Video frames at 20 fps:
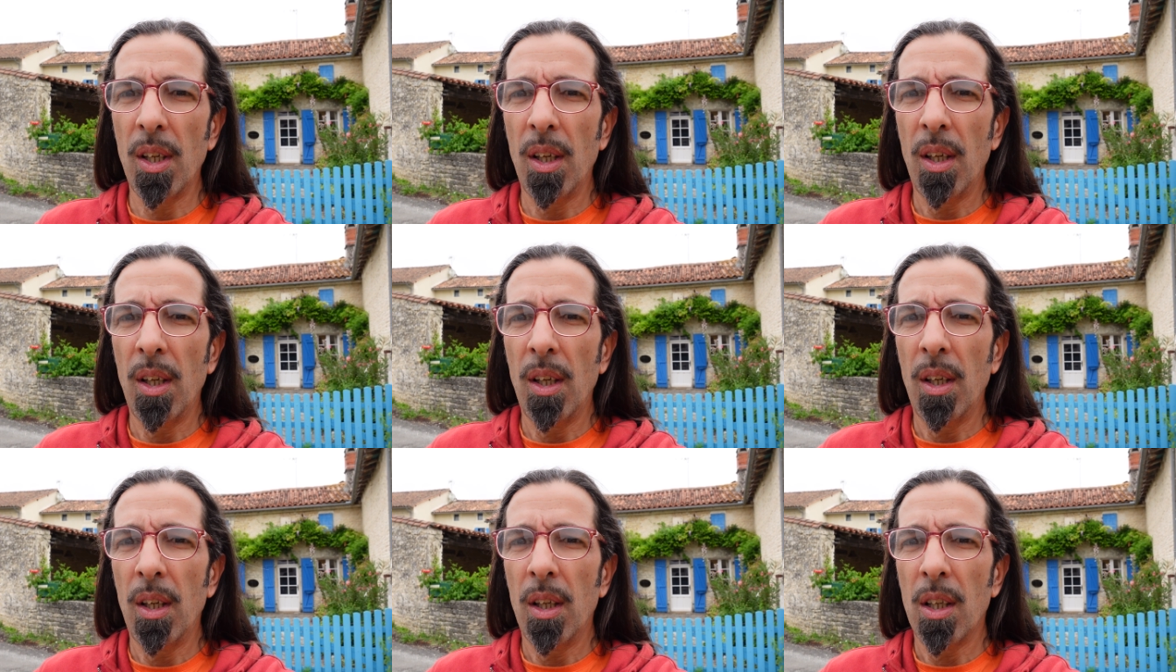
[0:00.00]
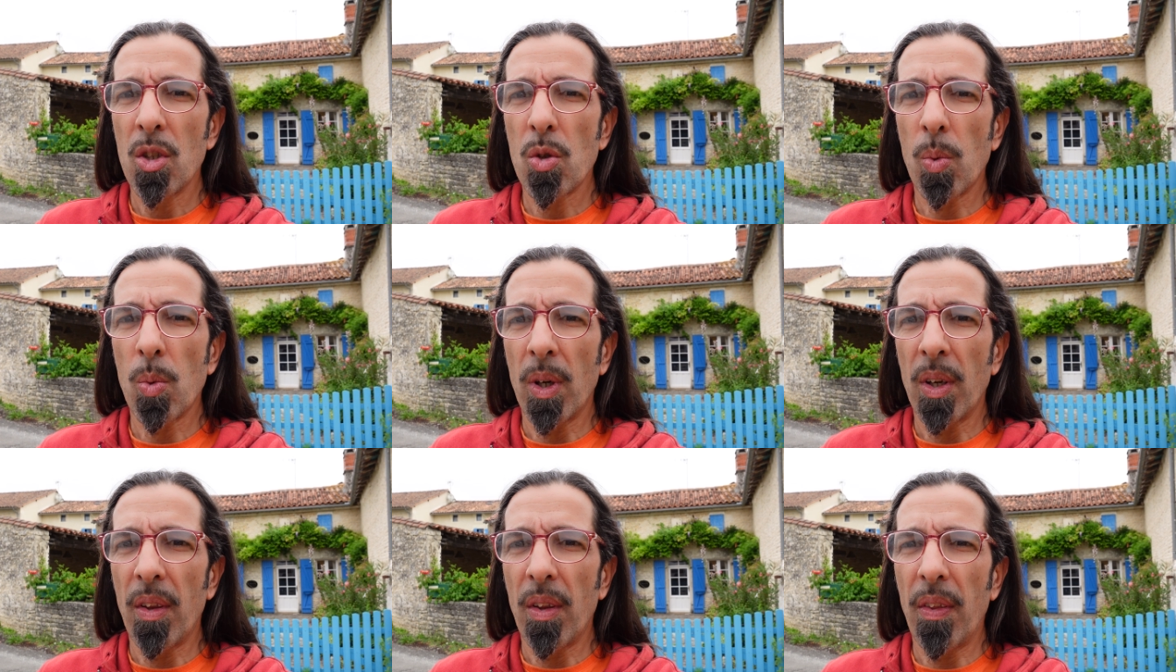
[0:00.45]
It's
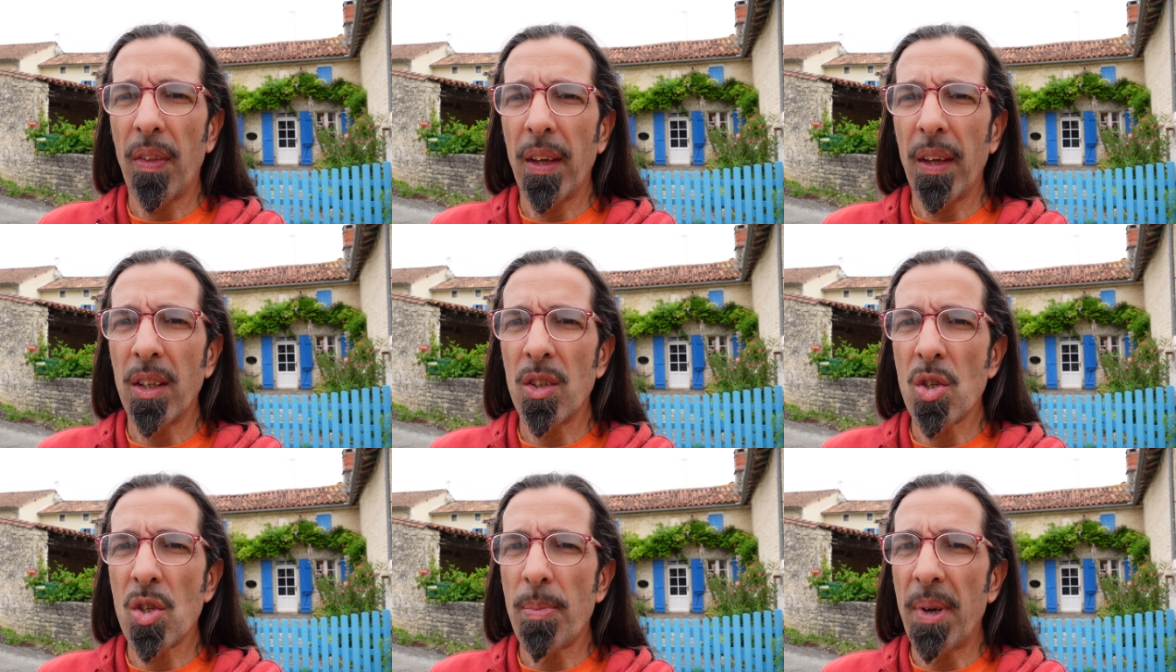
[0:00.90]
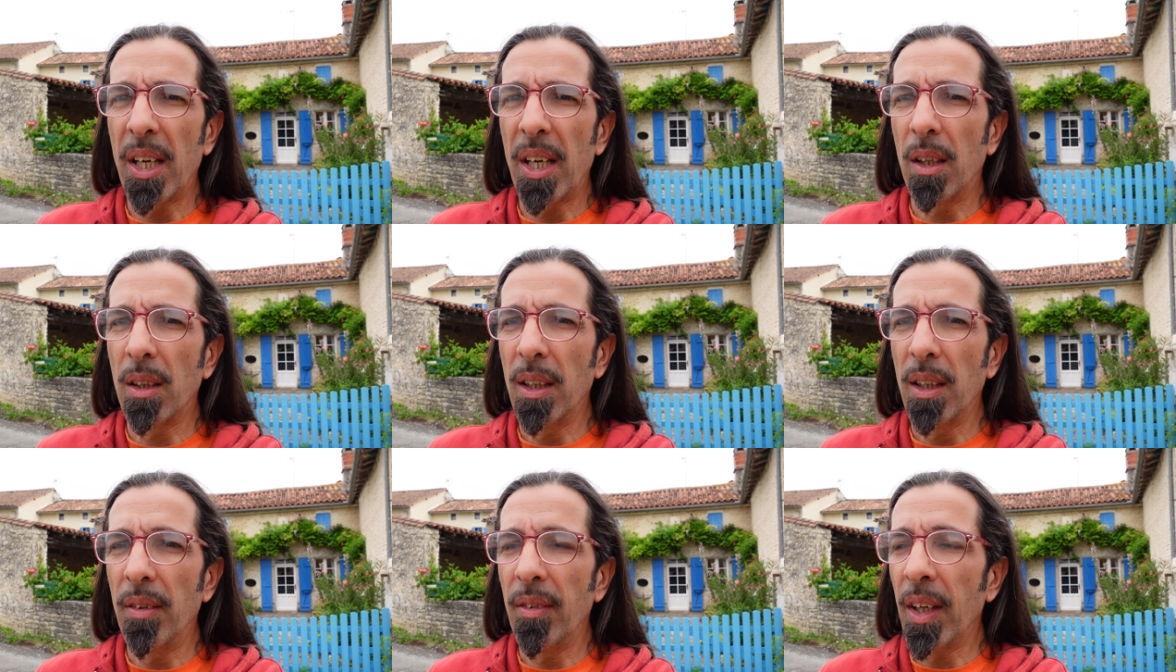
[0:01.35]
one of the things
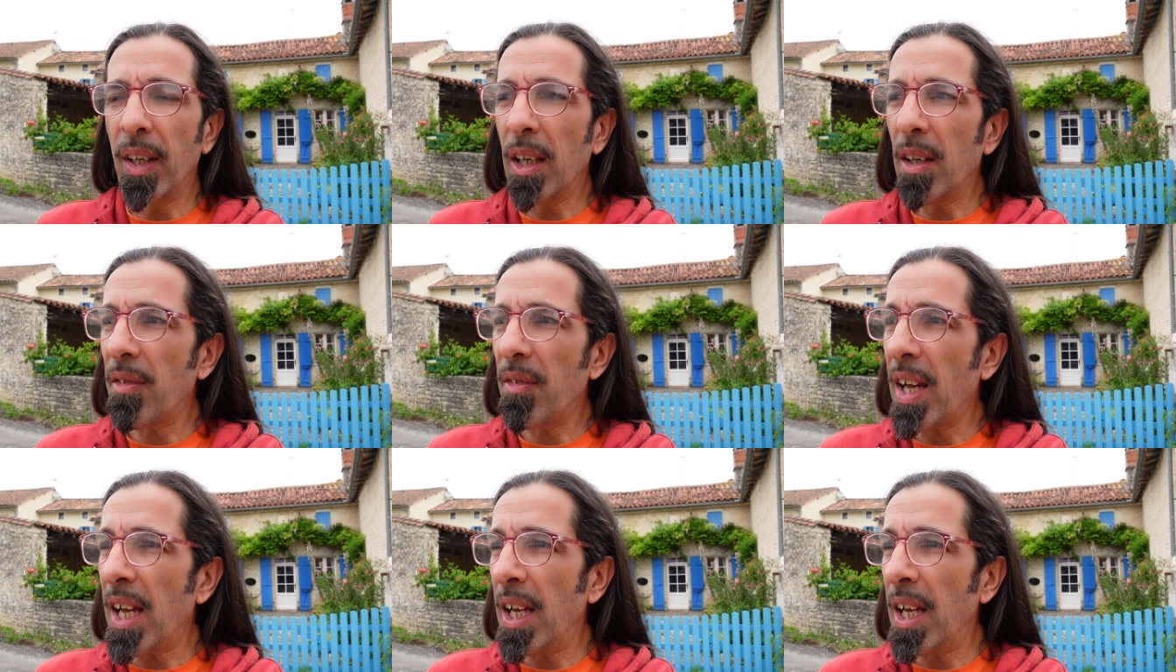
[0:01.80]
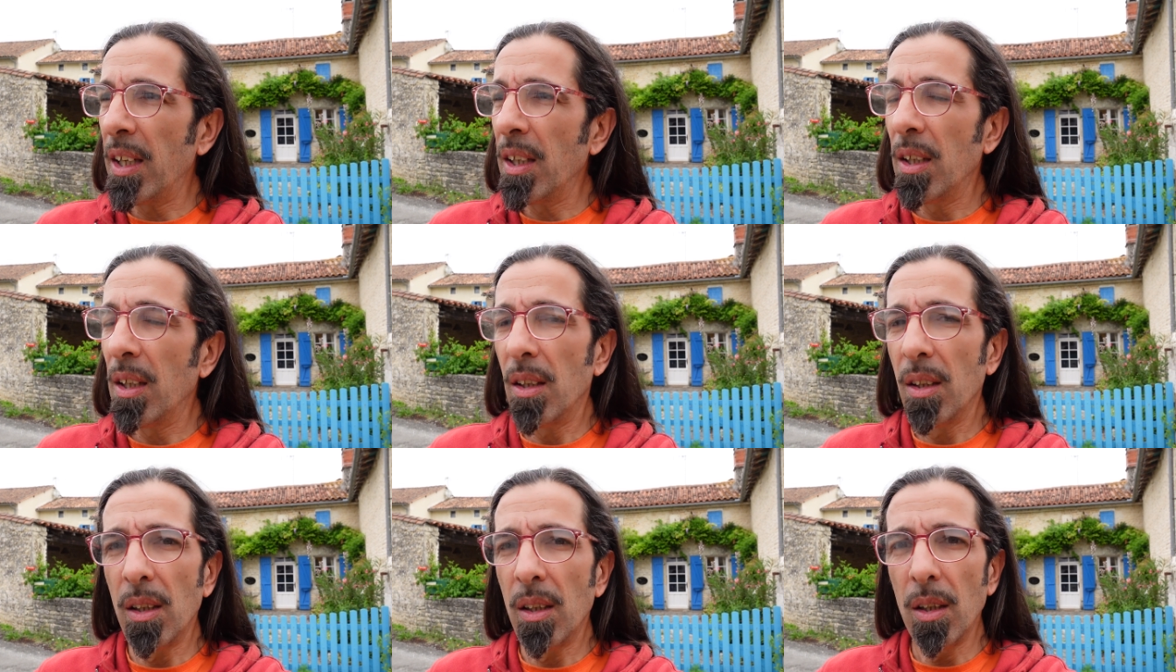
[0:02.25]
about living in a van.
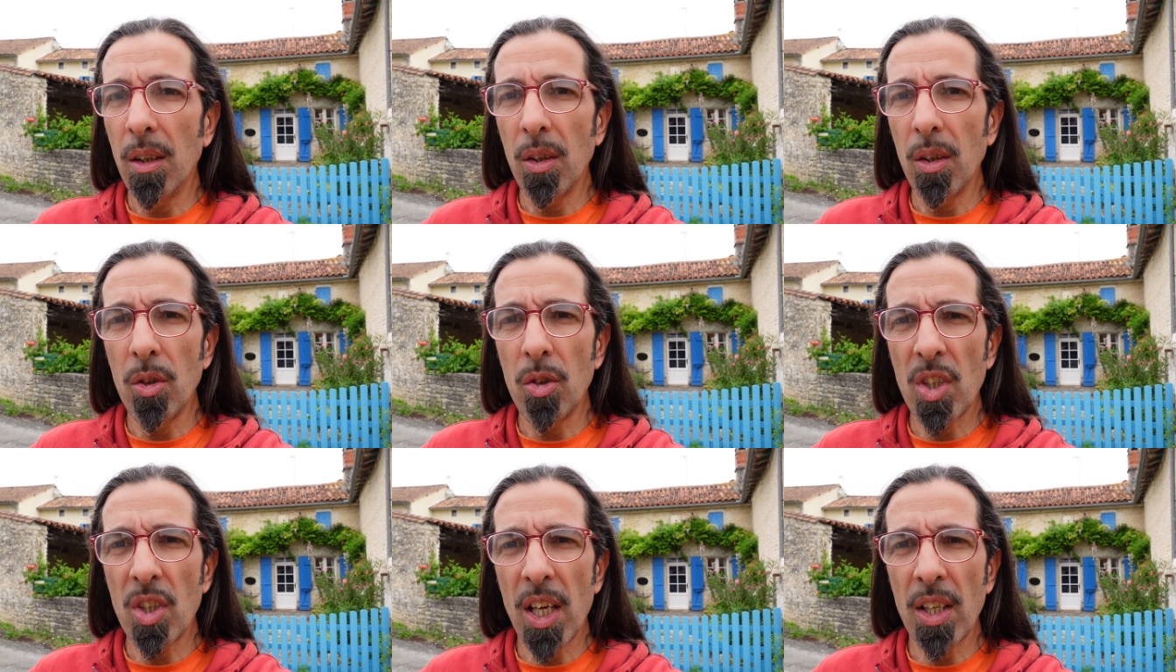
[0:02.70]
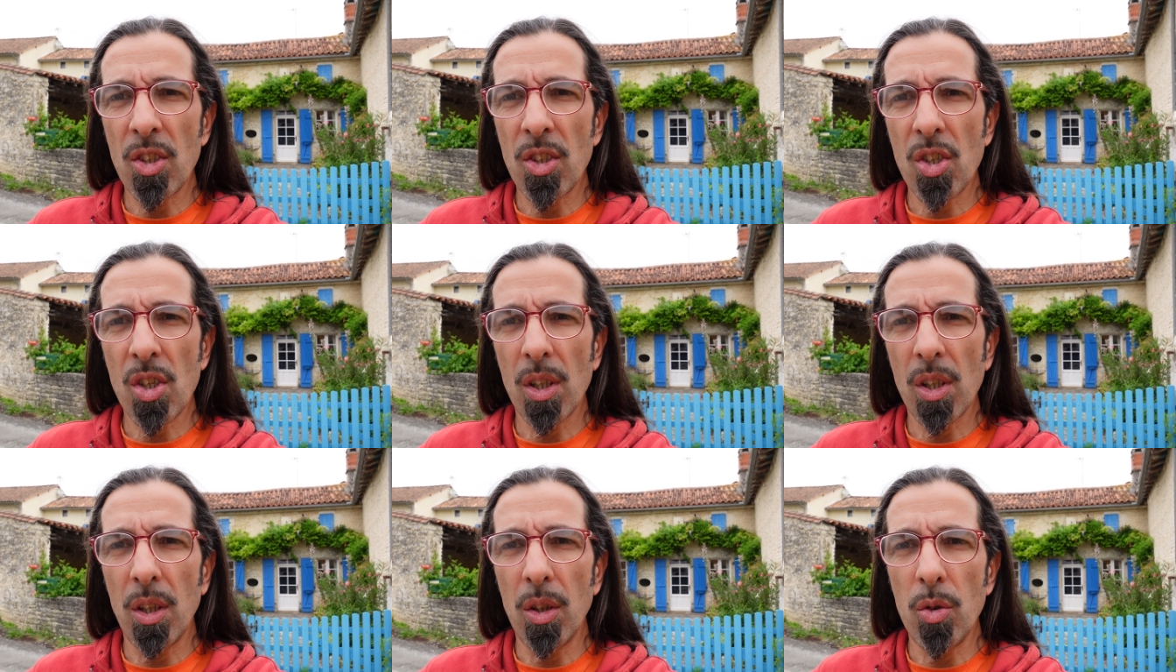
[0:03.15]
You do tend
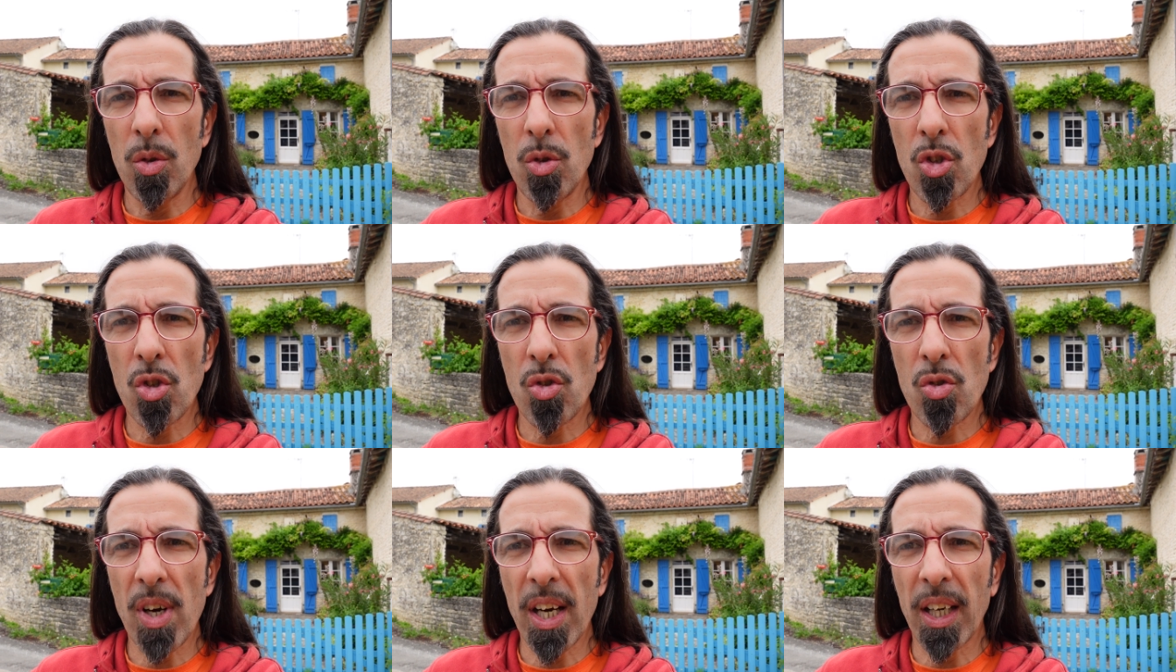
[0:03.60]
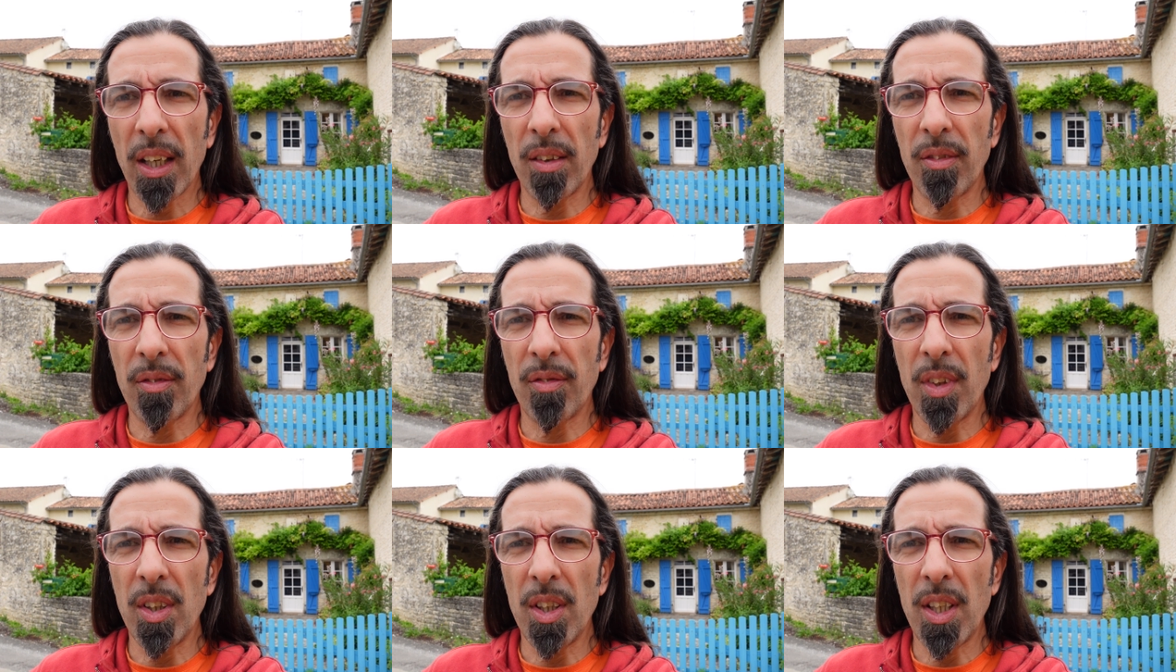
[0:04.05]
to lose track of
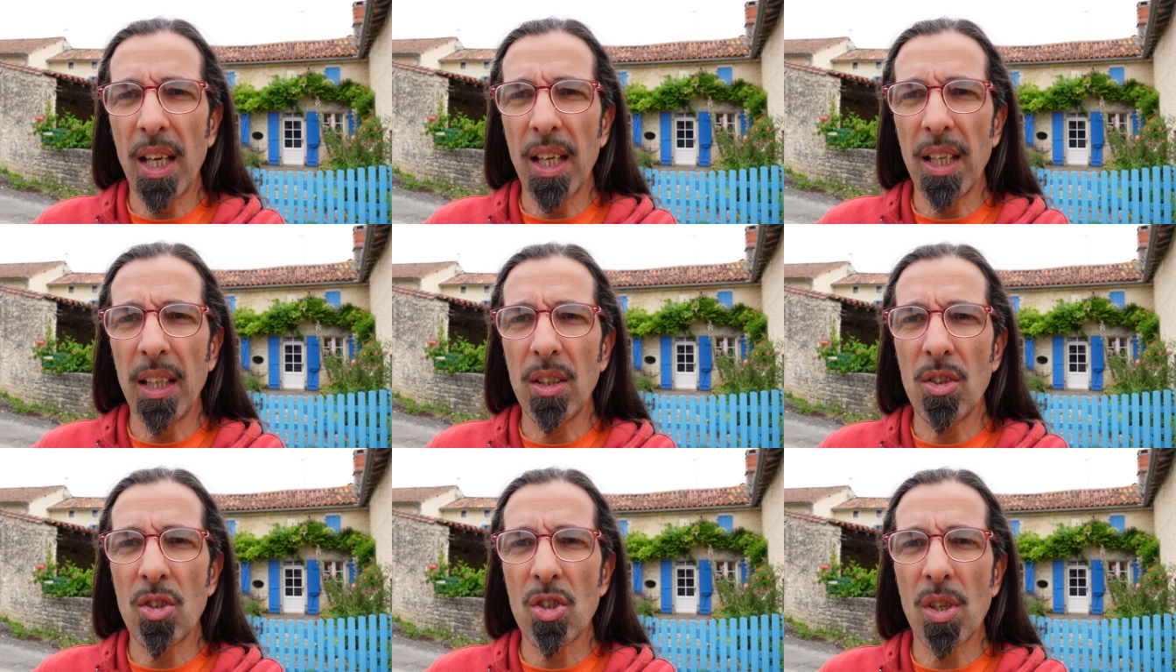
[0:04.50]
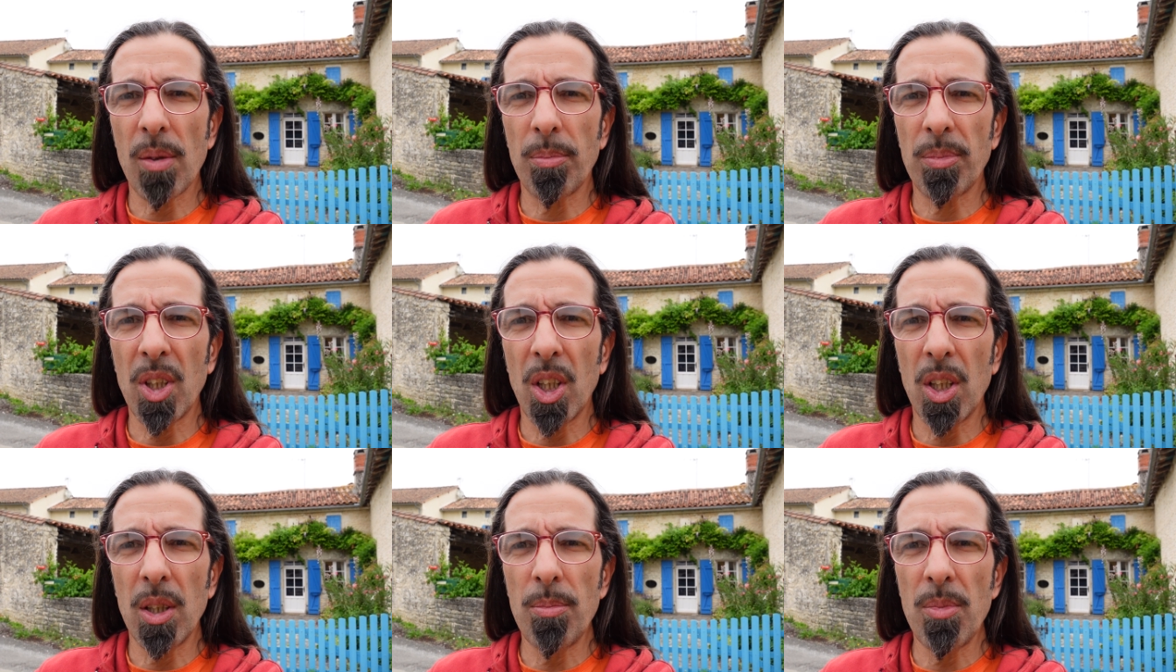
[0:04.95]
the days
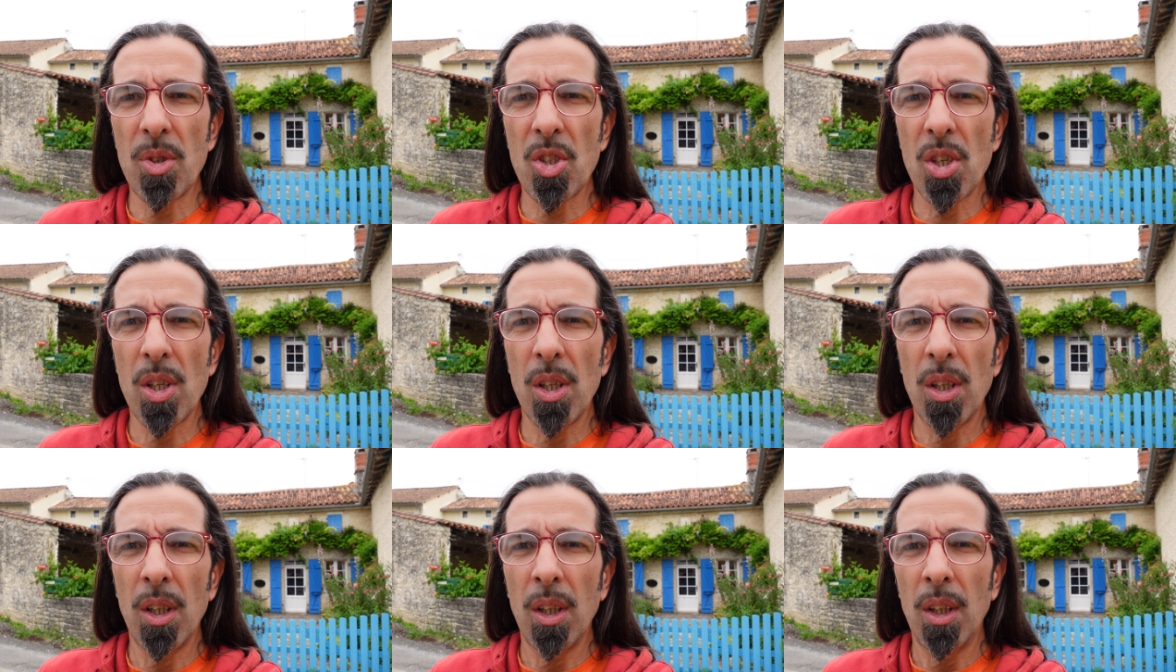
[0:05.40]
sometimes.